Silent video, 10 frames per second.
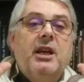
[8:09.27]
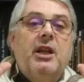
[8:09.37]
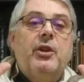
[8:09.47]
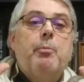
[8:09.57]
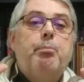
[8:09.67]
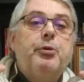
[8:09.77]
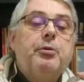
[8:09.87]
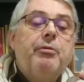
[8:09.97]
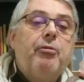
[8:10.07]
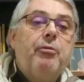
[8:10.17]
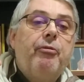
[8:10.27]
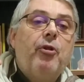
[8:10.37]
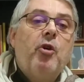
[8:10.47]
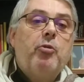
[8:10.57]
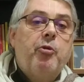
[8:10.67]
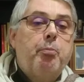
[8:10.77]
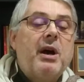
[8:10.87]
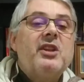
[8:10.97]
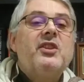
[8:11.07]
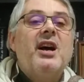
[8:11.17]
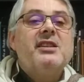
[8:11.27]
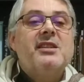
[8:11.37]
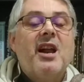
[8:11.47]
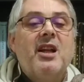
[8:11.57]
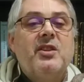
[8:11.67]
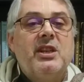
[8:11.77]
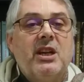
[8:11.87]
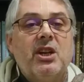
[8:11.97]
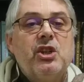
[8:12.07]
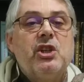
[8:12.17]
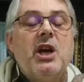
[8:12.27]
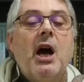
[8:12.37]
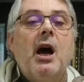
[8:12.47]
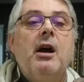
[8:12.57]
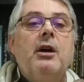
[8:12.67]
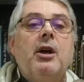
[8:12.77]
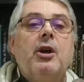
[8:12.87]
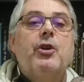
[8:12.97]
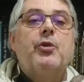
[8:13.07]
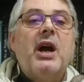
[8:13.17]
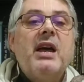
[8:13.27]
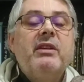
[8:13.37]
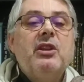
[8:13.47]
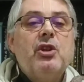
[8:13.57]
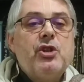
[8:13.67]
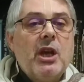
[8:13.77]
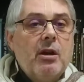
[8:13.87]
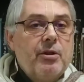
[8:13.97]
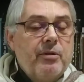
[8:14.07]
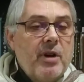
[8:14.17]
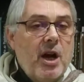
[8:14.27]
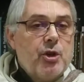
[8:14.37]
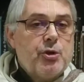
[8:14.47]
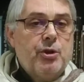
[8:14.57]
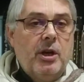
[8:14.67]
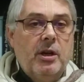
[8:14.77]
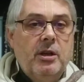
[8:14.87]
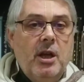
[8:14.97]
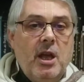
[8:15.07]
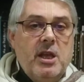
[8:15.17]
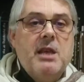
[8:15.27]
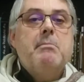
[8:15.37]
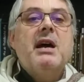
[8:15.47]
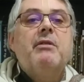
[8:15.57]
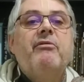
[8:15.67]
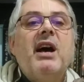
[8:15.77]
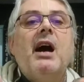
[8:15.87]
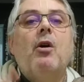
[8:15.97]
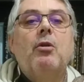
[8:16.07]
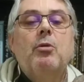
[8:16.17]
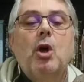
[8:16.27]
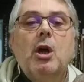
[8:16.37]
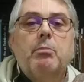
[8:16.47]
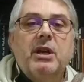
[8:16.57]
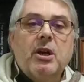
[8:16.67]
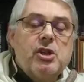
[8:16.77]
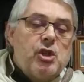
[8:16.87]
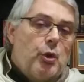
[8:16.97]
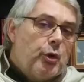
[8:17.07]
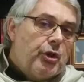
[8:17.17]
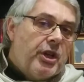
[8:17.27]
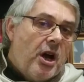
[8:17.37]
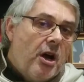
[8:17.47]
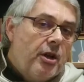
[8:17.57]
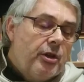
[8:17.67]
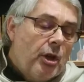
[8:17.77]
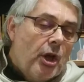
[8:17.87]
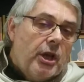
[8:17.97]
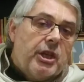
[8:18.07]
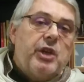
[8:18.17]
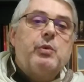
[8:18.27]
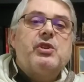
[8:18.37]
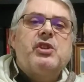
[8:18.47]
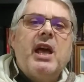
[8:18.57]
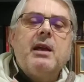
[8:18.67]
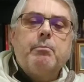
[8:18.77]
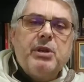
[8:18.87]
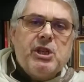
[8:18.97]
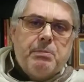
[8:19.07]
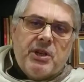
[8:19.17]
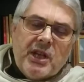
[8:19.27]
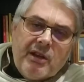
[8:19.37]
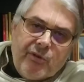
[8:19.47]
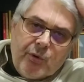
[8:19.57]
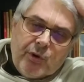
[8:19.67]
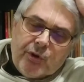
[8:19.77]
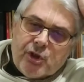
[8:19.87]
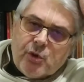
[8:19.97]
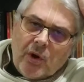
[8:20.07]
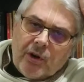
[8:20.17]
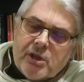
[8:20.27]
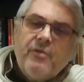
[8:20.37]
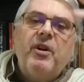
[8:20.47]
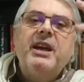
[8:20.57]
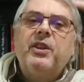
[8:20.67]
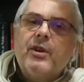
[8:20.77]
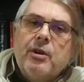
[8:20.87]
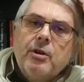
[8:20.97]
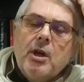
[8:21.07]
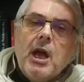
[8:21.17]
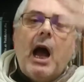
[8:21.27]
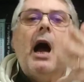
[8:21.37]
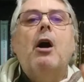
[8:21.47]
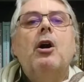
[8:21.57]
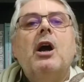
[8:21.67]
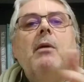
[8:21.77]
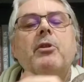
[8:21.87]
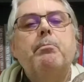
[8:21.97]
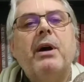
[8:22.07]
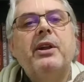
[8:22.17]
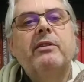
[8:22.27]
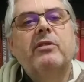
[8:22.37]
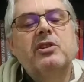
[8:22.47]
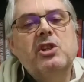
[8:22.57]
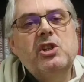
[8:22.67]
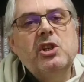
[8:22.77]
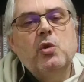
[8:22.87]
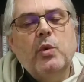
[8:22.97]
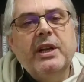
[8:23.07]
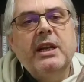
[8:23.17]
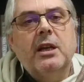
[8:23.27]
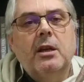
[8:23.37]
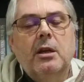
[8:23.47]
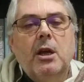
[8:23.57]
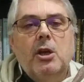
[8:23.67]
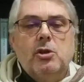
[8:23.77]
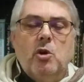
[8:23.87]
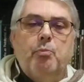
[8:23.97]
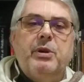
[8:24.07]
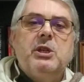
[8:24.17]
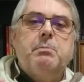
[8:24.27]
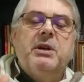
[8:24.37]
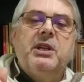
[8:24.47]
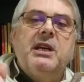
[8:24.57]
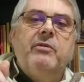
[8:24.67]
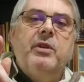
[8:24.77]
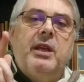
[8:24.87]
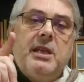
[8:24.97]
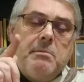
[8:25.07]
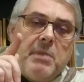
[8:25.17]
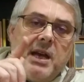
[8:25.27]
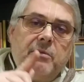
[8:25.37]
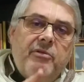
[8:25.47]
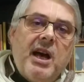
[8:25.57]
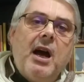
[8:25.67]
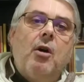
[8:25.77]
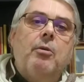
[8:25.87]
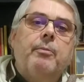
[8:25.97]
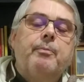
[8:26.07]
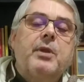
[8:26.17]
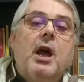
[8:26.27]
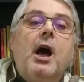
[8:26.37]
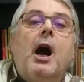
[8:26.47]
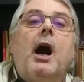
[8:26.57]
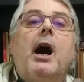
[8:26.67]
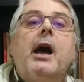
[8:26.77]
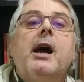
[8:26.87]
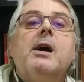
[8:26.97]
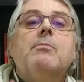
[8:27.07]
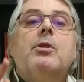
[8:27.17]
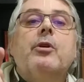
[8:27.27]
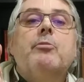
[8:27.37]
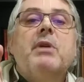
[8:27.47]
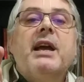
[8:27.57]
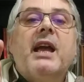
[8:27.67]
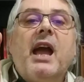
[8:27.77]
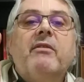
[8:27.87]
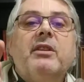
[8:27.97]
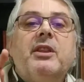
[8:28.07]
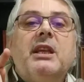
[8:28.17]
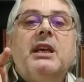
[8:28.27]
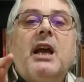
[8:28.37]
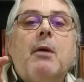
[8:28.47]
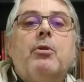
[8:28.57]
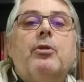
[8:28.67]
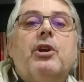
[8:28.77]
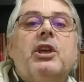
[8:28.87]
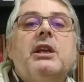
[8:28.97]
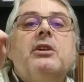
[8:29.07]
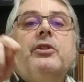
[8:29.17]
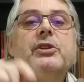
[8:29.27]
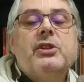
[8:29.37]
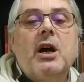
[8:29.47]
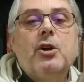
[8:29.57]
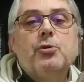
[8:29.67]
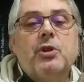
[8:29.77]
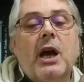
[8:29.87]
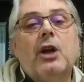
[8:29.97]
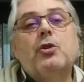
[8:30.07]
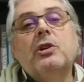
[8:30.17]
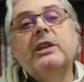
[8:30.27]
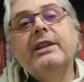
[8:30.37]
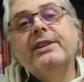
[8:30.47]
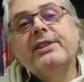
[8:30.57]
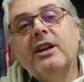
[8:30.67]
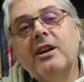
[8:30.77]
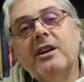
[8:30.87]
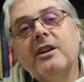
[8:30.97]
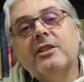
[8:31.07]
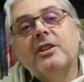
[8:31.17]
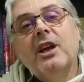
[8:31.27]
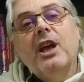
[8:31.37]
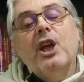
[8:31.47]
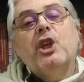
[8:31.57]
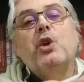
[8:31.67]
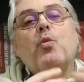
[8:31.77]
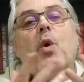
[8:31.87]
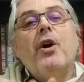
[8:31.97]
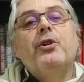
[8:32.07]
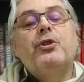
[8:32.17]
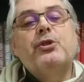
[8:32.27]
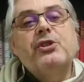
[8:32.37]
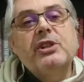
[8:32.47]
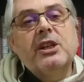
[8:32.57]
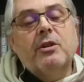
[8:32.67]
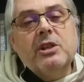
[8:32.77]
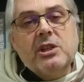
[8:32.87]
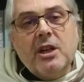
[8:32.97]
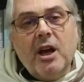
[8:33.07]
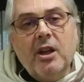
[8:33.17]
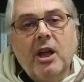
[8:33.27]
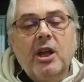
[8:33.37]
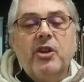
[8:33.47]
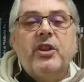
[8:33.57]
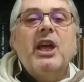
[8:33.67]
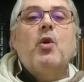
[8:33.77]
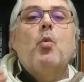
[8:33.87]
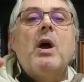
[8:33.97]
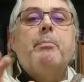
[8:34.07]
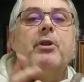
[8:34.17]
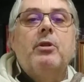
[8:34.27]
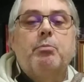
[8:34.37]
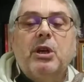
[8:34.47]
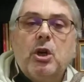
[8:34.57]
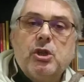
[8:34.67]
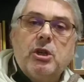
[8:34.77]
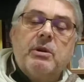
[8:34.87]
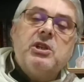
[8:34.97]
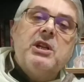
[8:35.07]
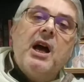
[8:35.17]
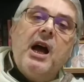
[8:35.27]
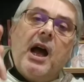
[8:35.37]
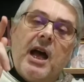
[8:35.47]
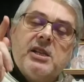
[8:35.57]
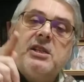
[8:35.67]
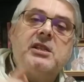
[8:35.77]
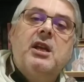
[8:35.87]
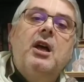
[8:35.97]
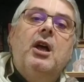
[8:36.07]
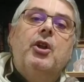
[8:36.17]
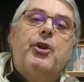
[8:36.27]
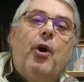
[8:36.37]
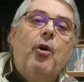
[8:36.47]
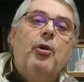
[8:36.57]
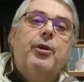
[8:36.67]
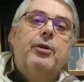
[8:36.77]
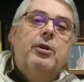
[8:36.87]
the beautiful form of Partha Sarati, Krishna driving the chariot of Arjuna. He made a vow, because Duryodhana, he was saying, Bhishmadev, you are the strongest fighter. How come the Pandavas are still winning? So Bhishmadev, he made a vow. I am going to make everything, I'm going to kill this Arjuna. Actually, in his heart, he wanted to see Krishna take weapon, because Krishna has told